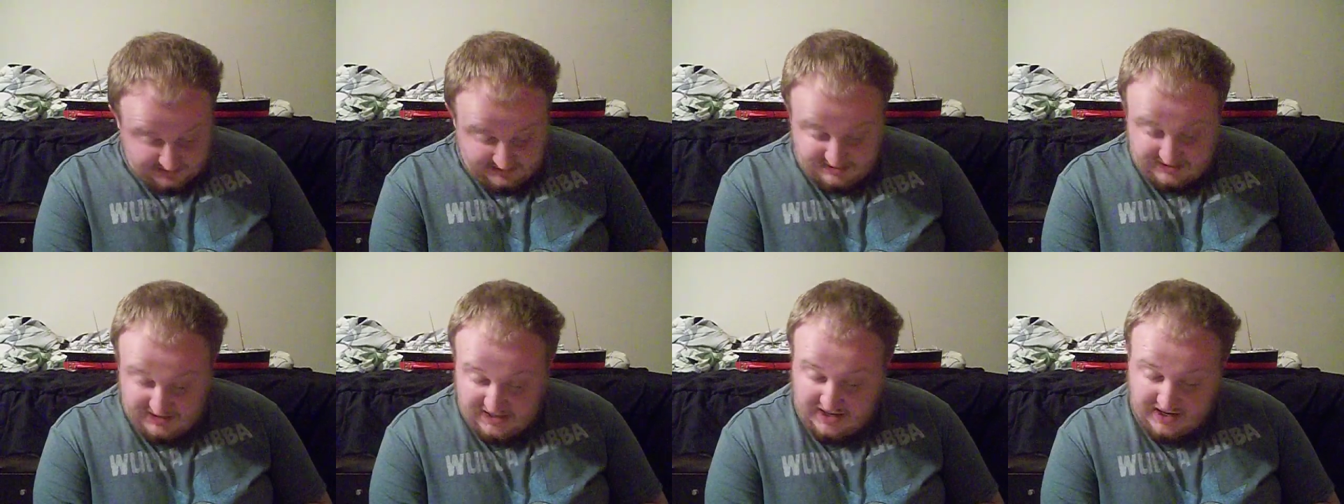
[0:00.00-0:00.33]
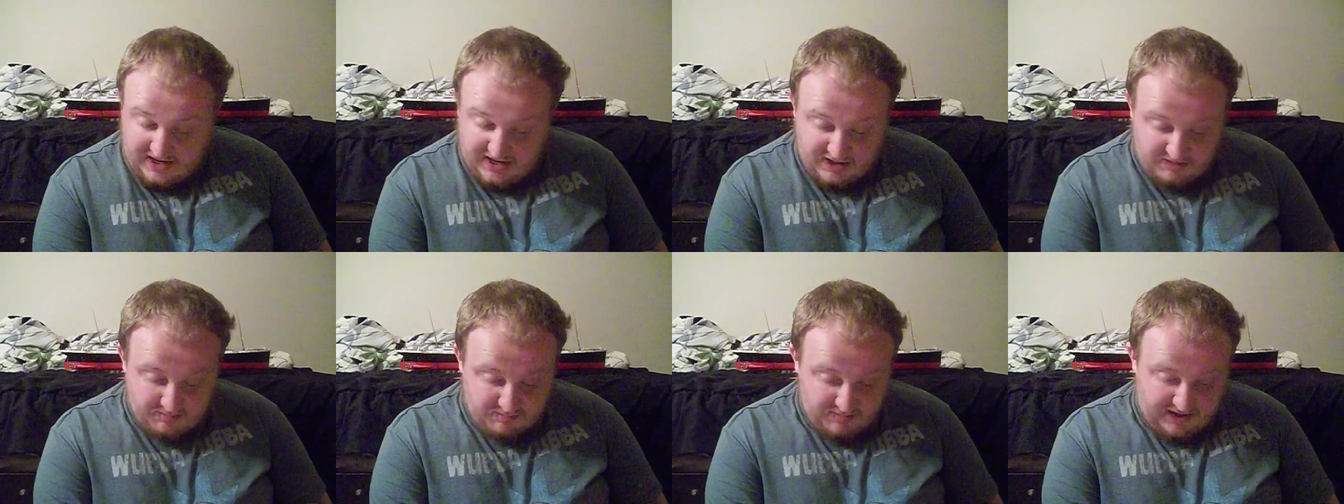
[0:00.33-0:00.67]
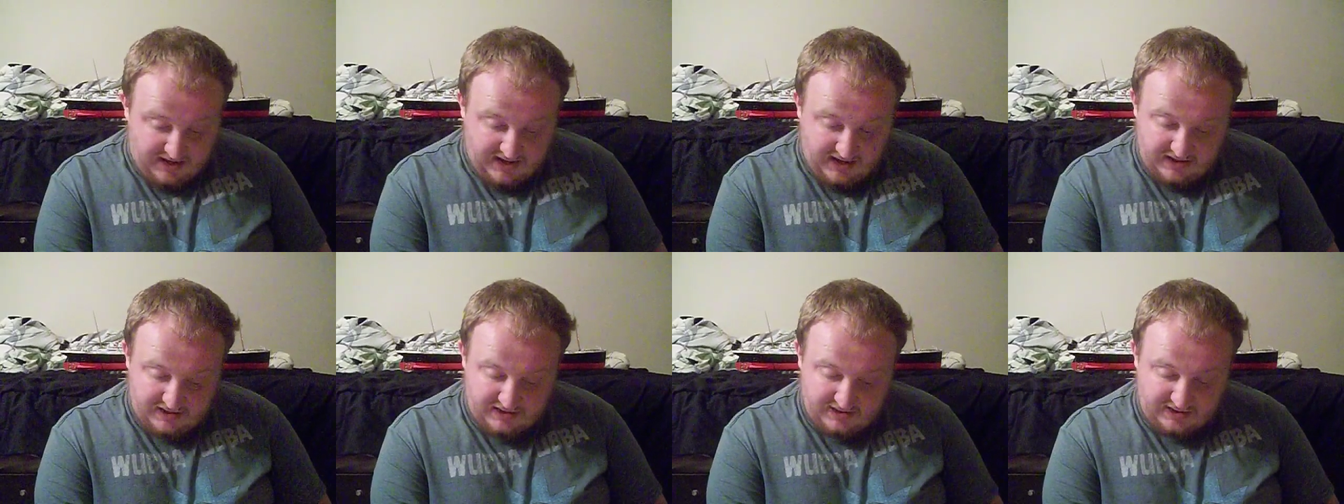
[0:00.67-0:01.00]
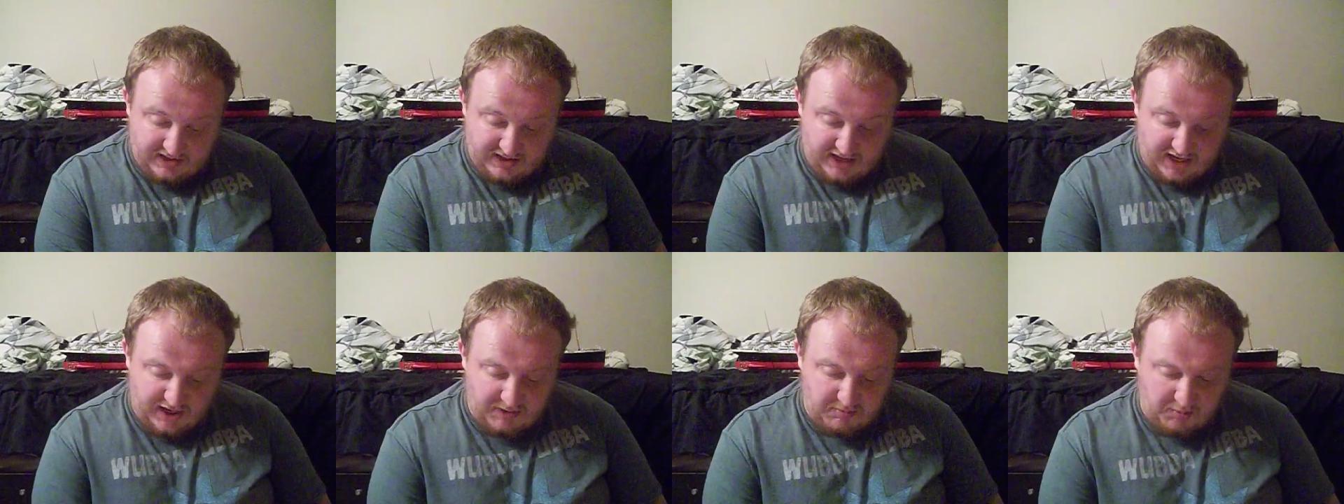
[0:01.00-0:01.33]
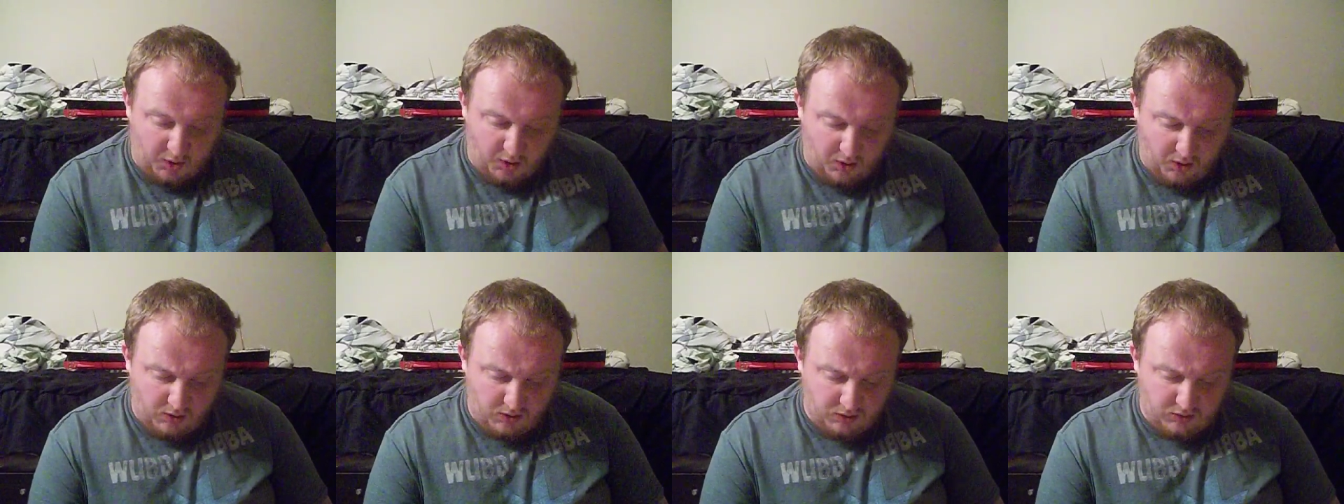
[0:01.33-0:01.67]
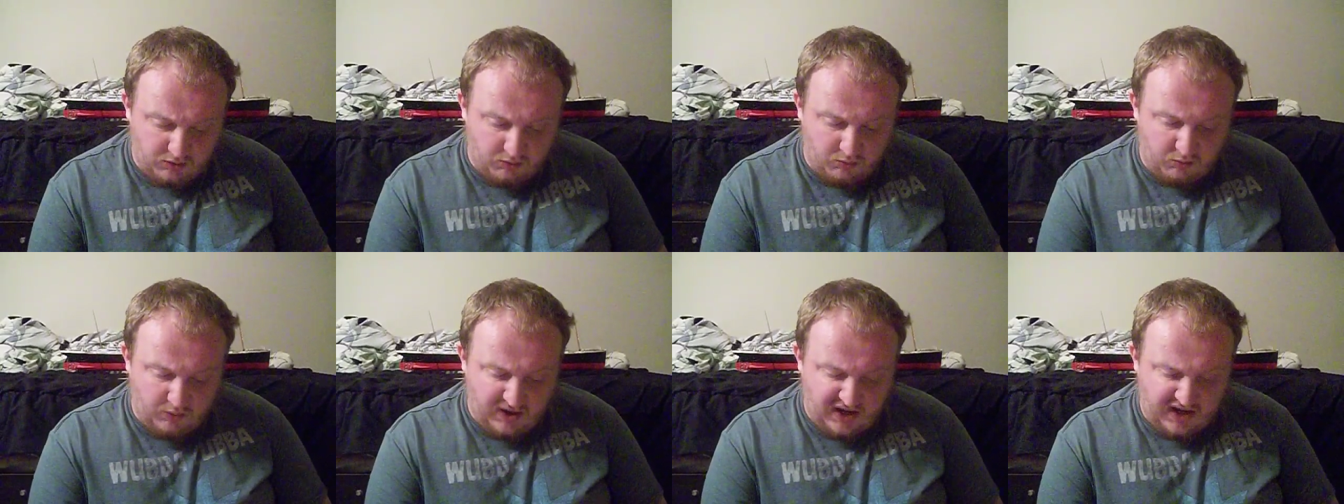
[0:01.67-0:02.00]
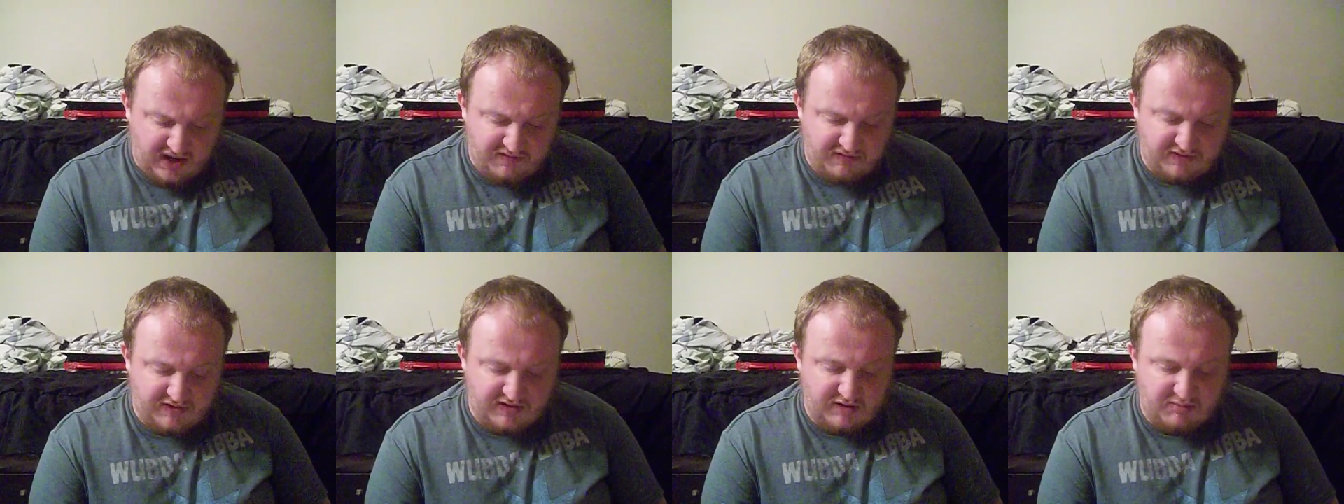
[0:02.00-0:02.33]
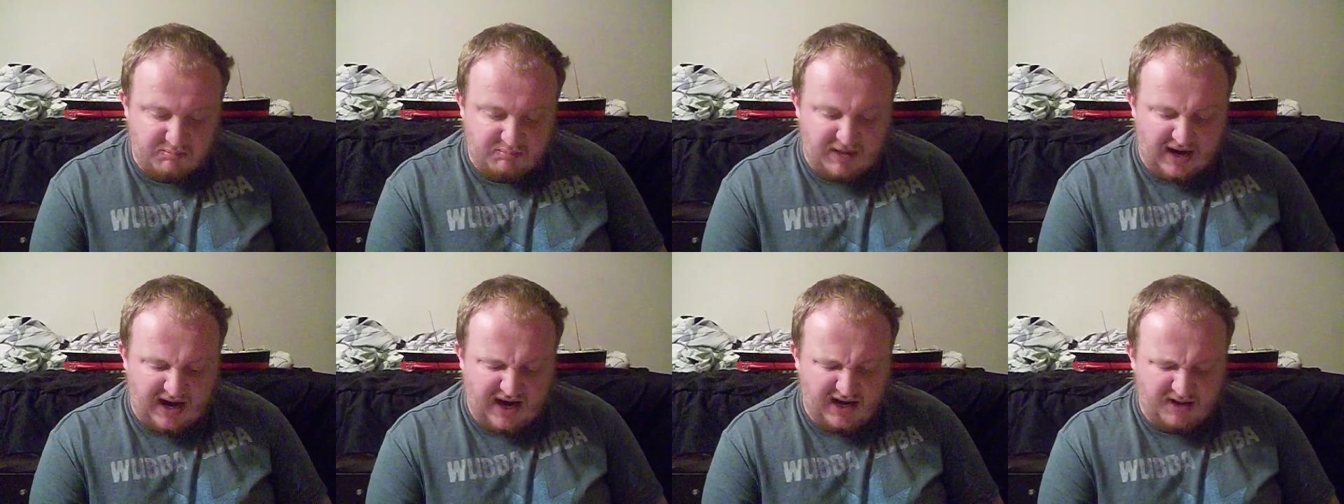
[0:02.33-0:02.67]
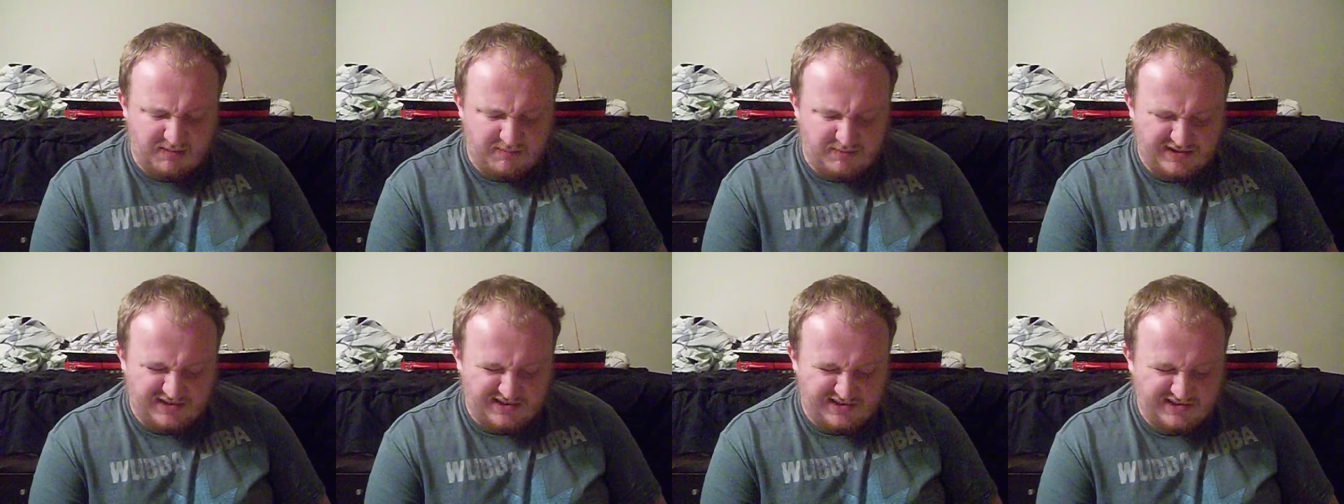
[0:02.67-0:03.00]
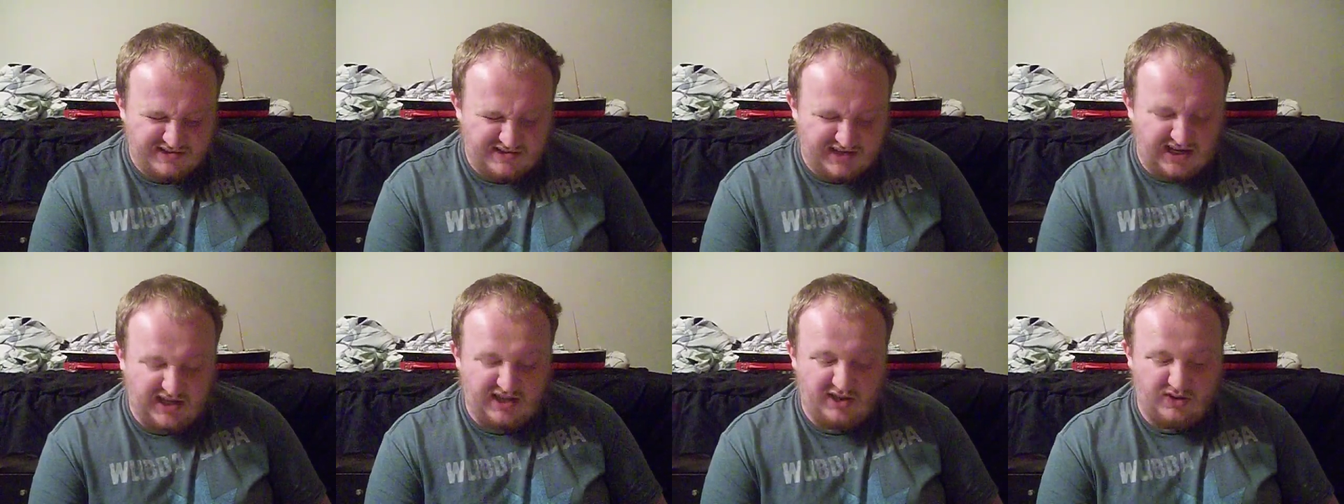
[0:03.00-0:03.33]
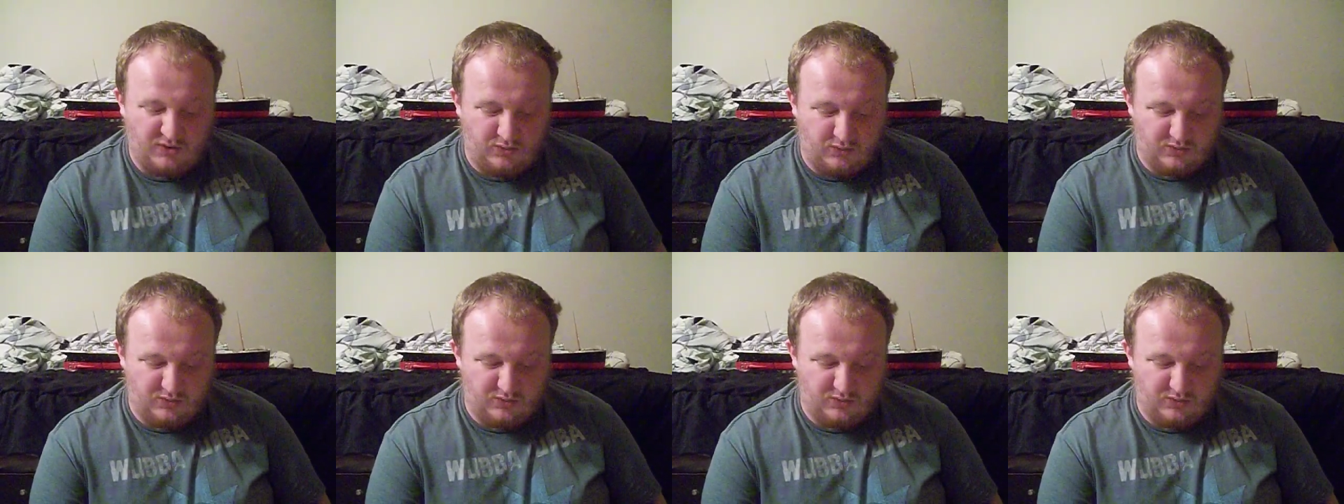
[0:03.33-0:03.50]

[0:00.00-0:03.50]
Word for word: Yeah, man, it came all the way from the bottom of the St.